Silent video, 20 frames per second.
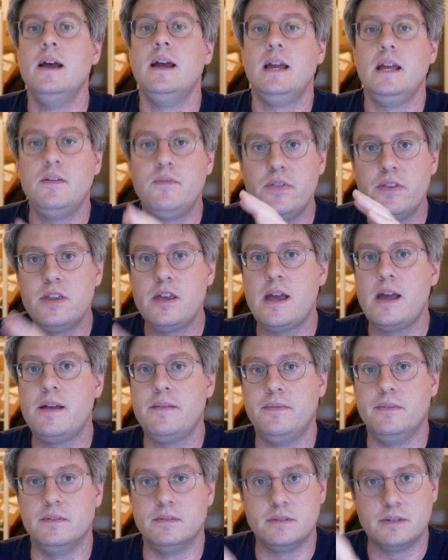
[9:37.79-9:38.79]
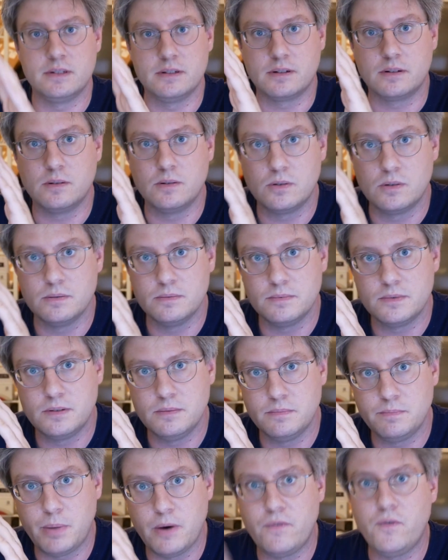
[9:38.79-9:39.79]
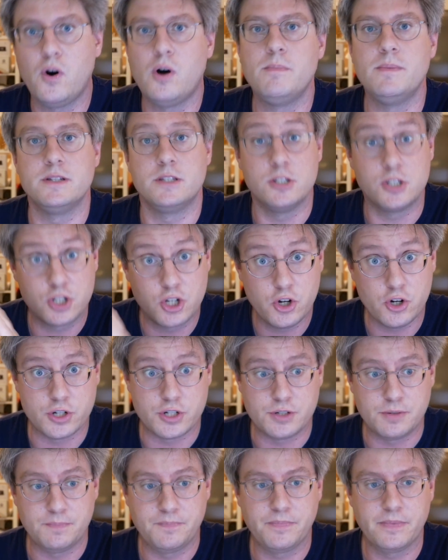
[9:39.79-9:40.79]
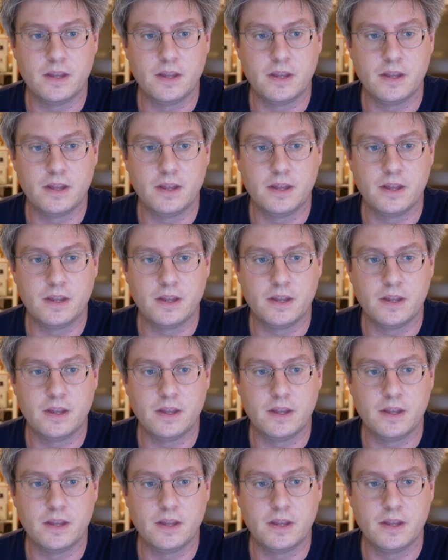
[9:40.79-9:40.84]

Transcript: Even then, the performance is good.